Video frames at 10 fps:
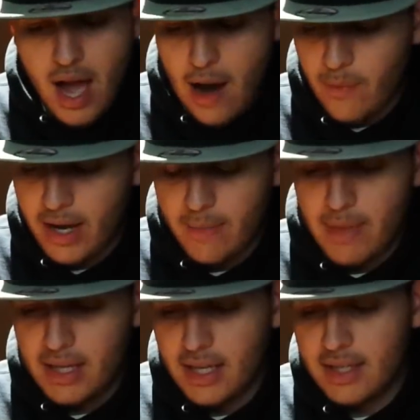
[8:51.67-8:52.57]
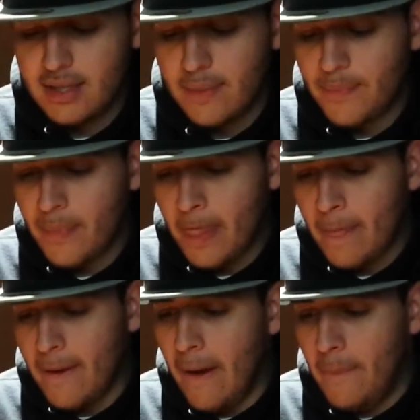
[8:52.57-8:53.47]
I recommend this.
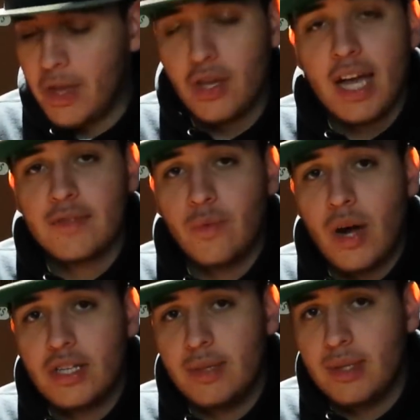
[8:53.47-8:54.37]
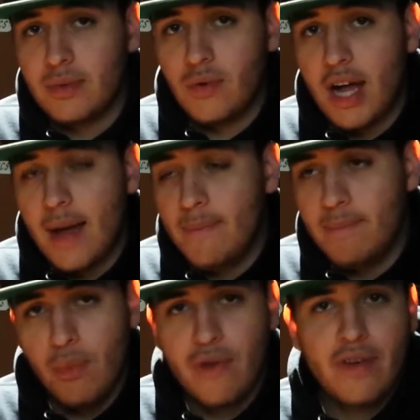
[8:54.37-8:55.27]
Thank you guys for watching. Subscribe.
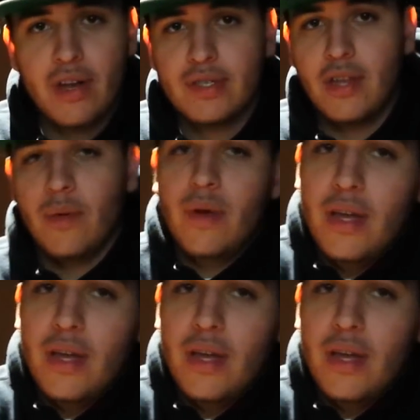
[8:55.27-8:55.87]
More videos on the way.